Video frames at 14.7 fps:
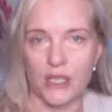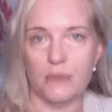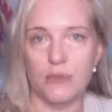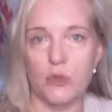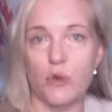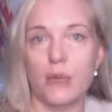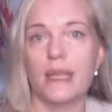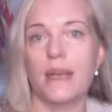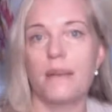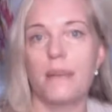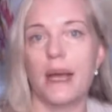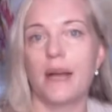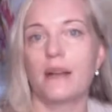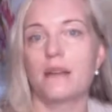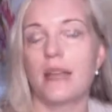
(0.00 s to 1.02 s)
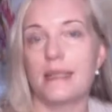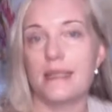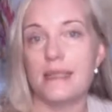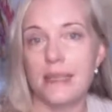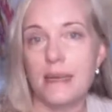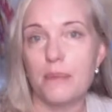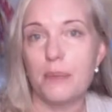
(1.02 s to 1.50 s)
I'm talking about that
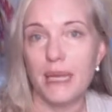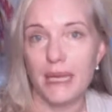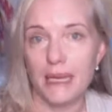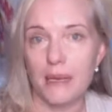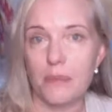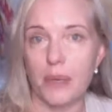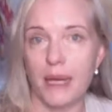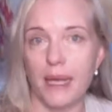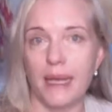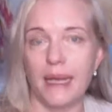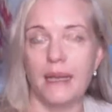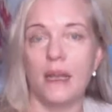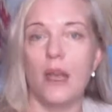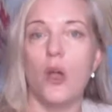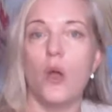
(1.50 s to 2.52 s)
deep inner pain